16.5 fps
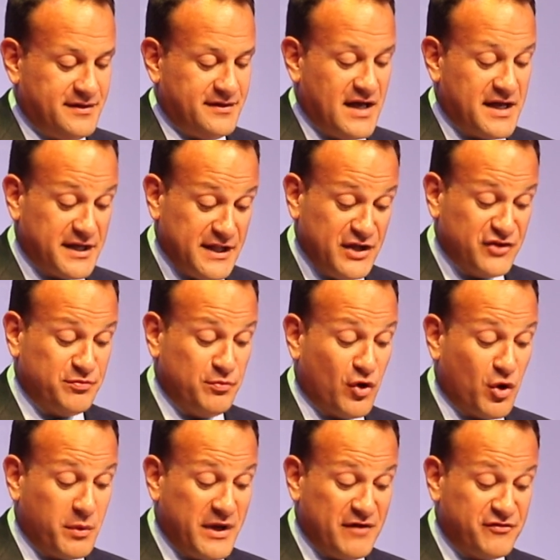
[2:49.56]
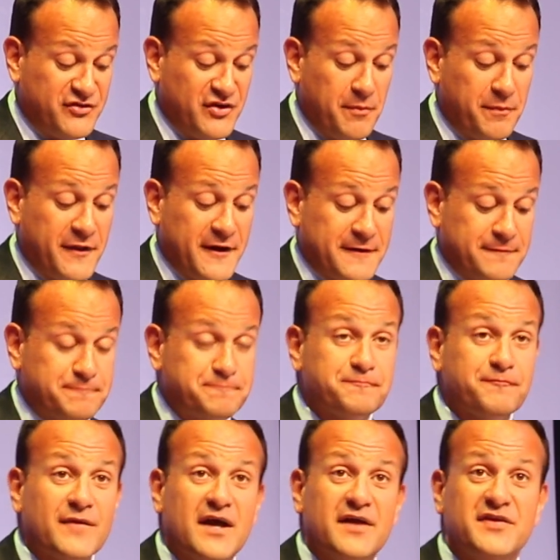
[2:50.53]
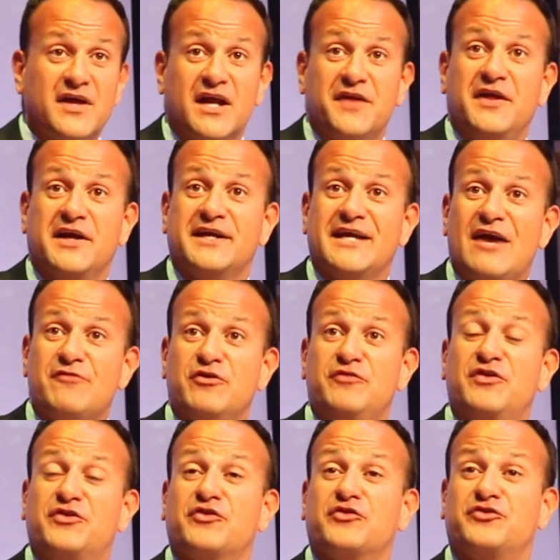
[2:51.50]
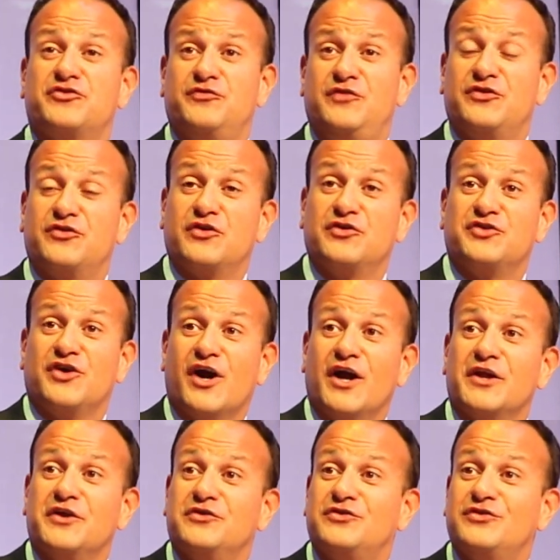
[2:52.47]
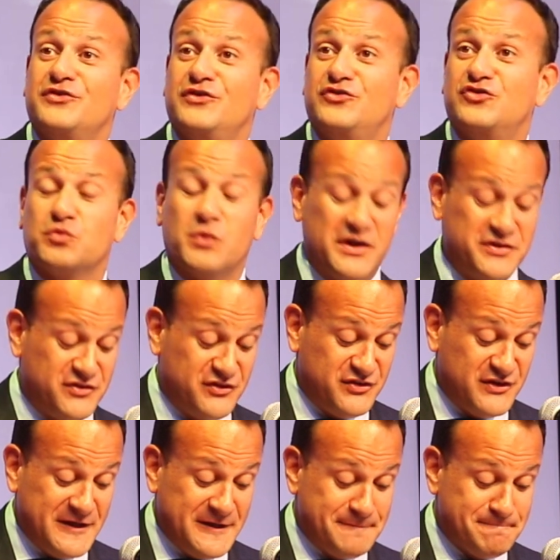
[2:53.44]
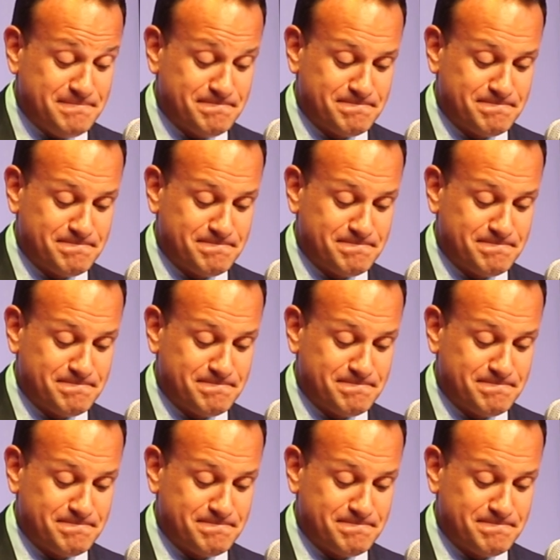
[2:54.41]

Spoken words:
And in Lismore we have something that I think every visitor to Ireland should want to see.